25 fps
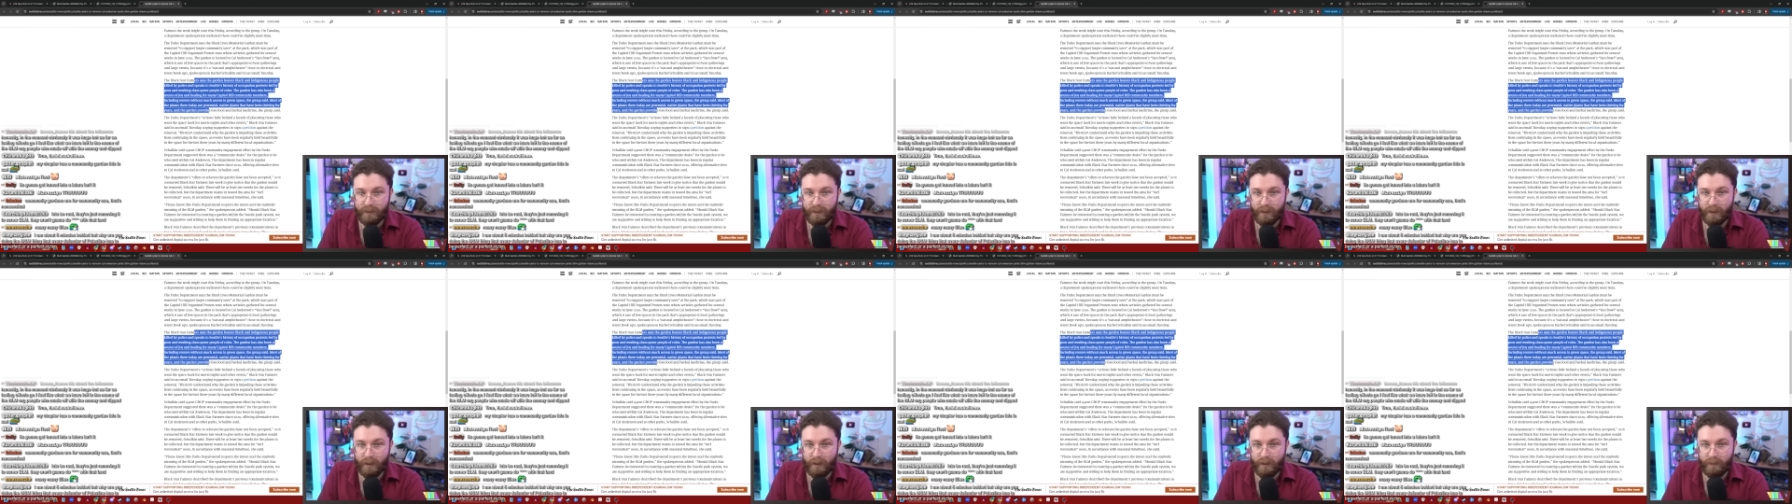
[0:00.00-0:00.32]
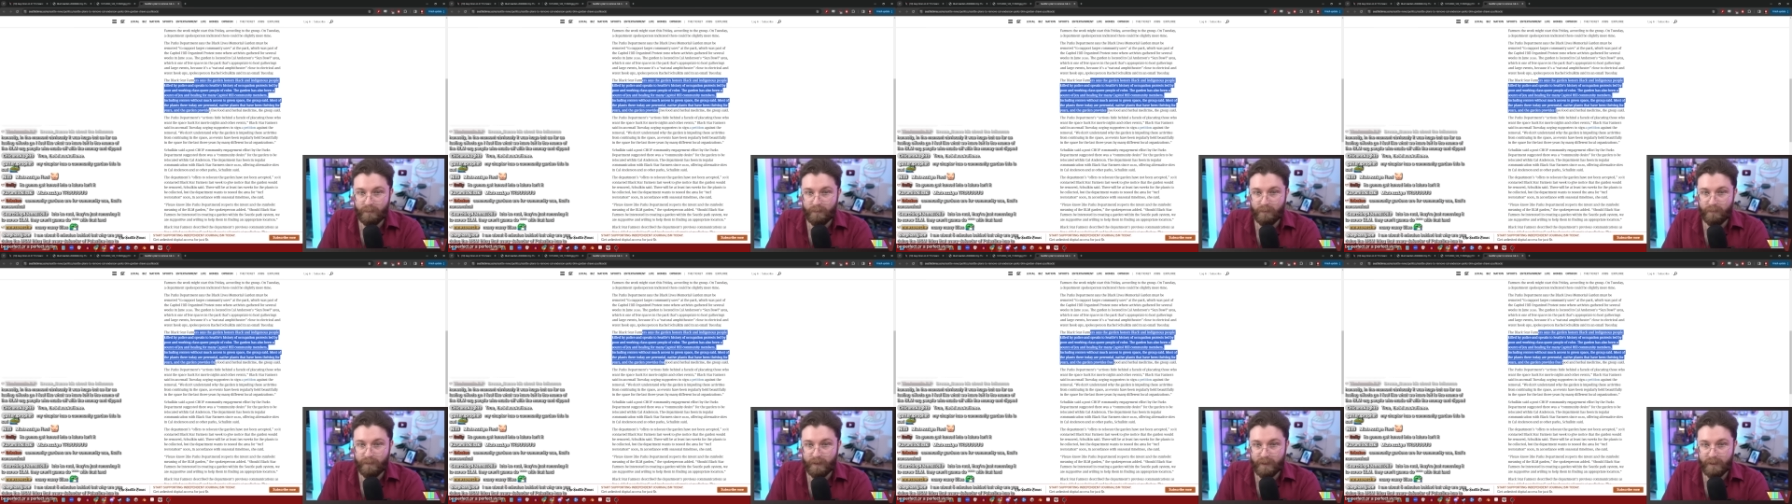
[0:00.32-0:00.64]
The
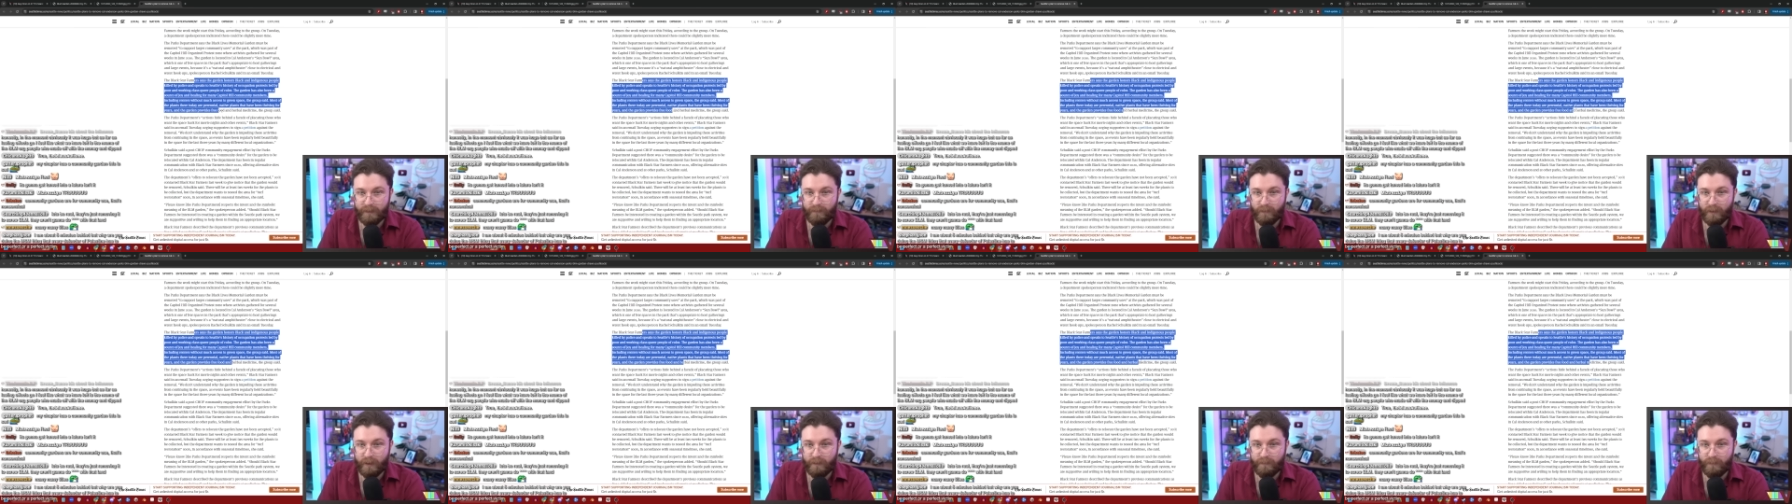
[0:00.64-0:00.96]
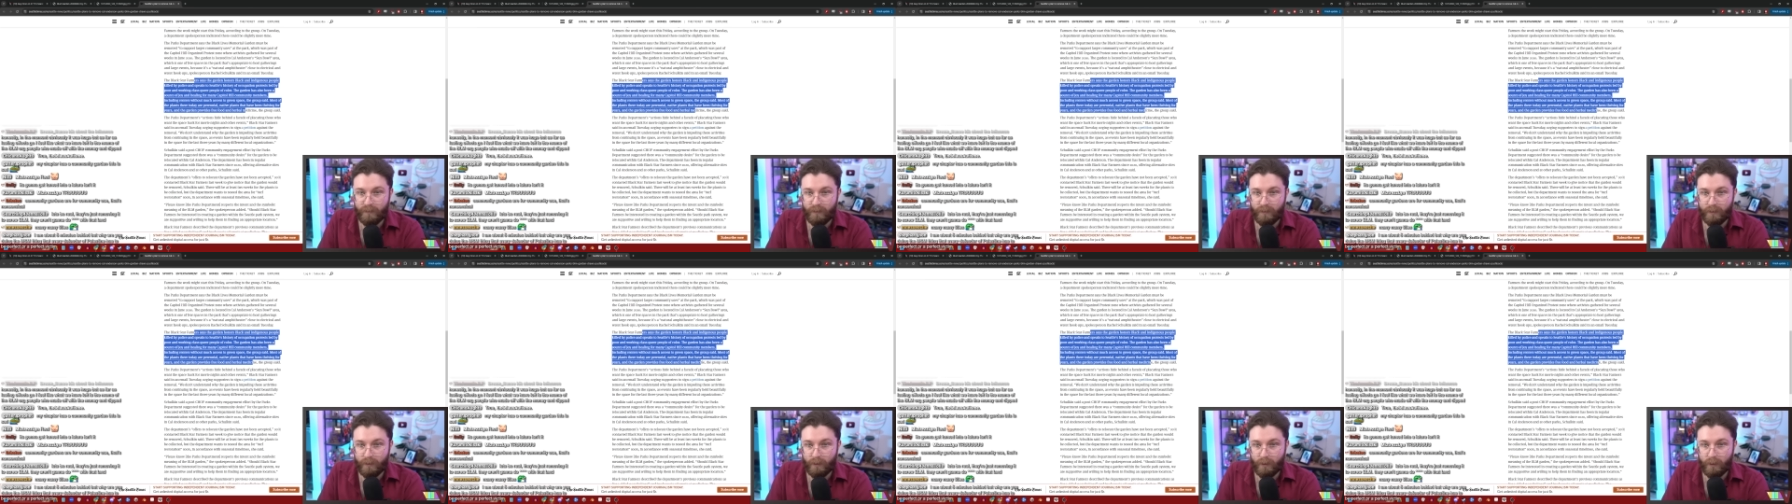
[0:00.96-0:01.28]
garden provides free
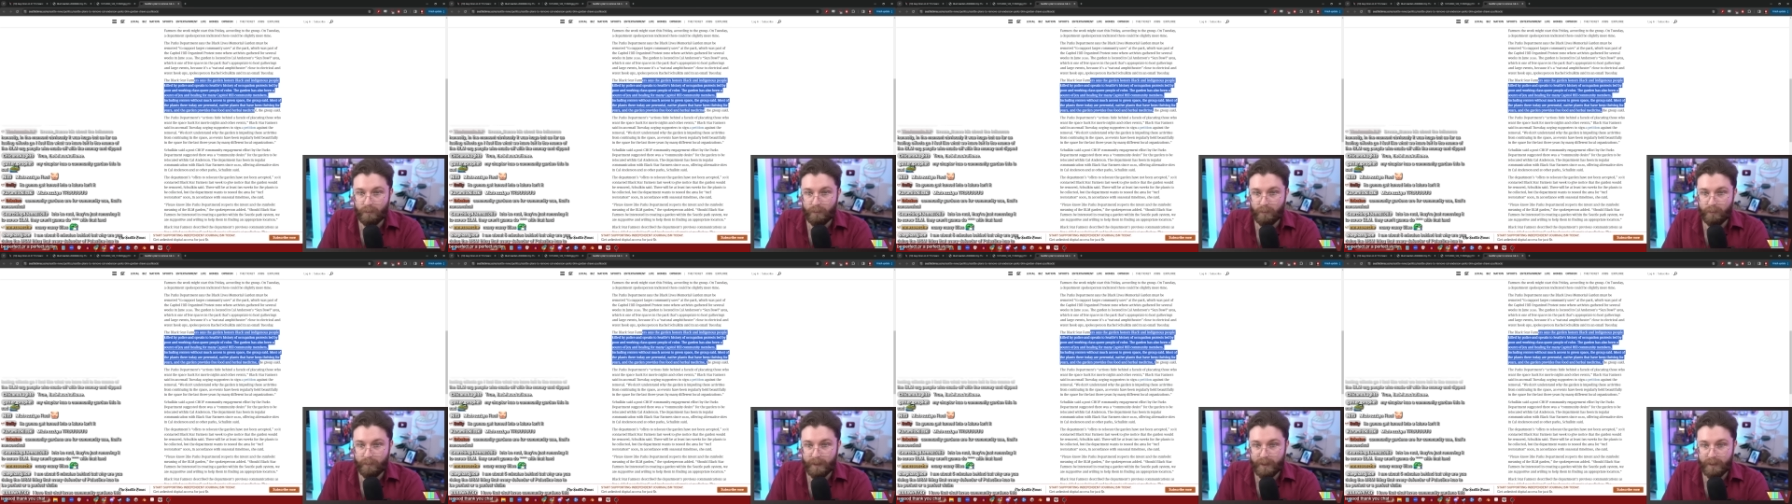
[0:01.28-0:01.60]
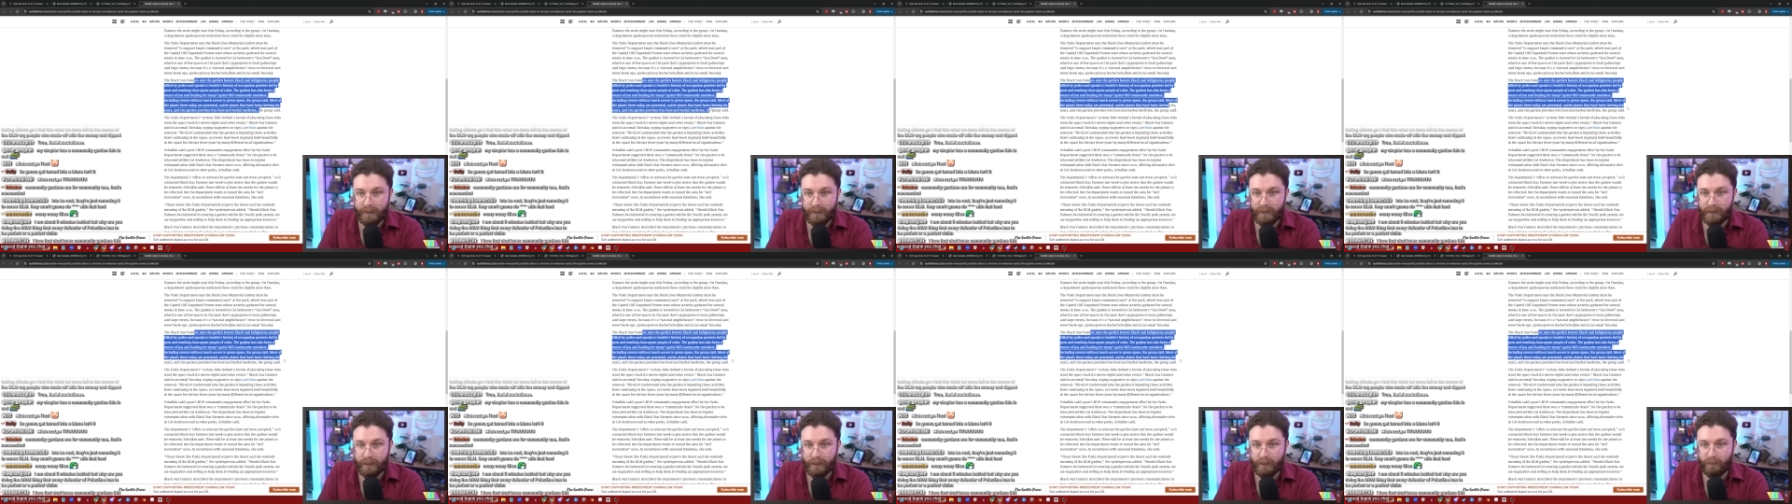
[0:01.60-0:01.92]
food and herbal
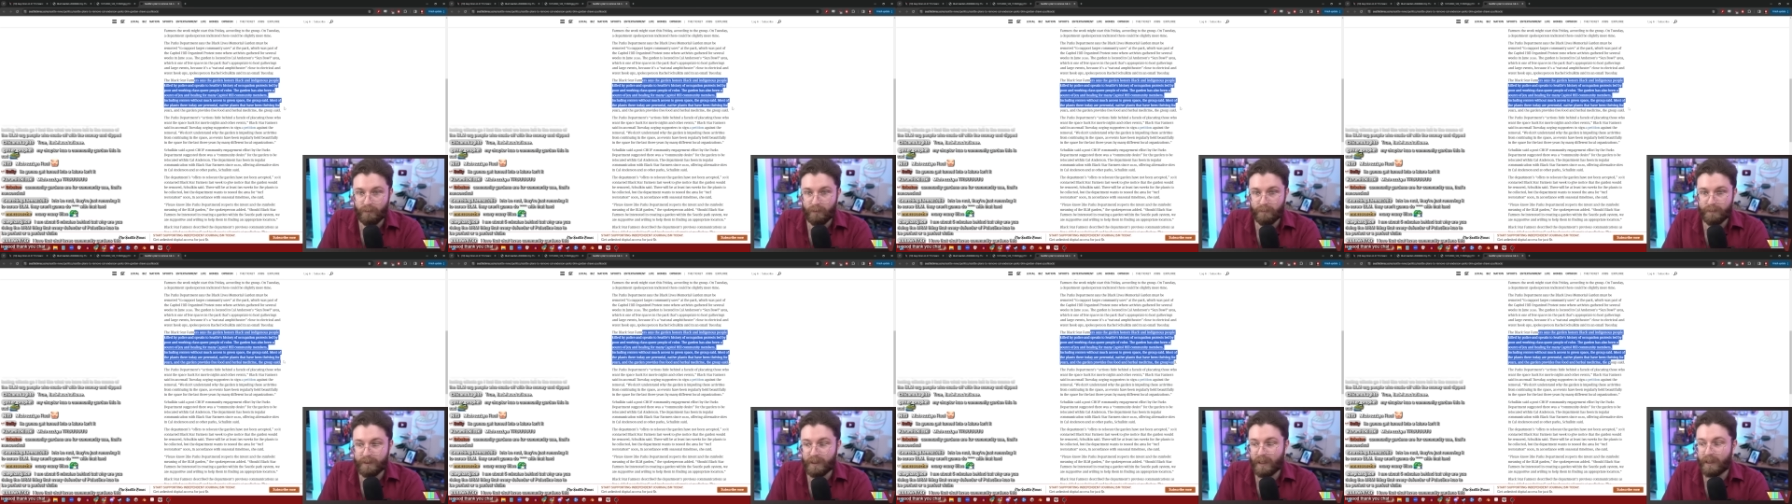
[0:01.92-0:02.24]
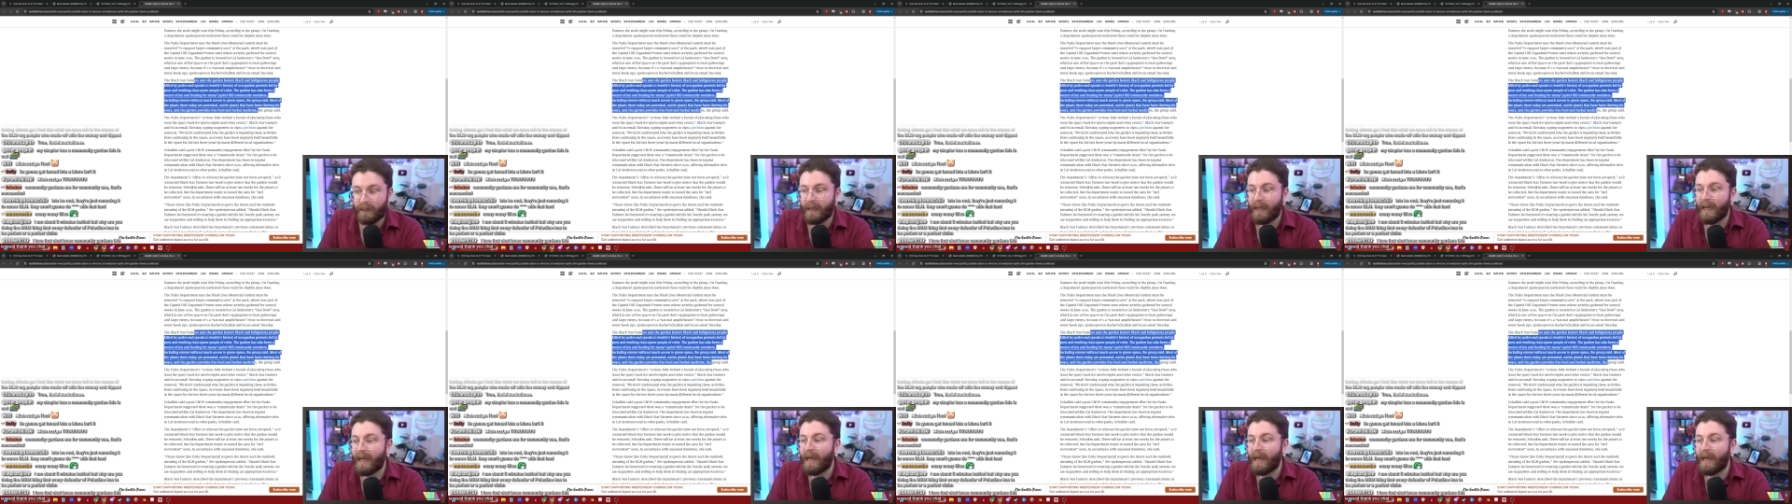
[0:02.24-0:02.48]
medicine, the group said.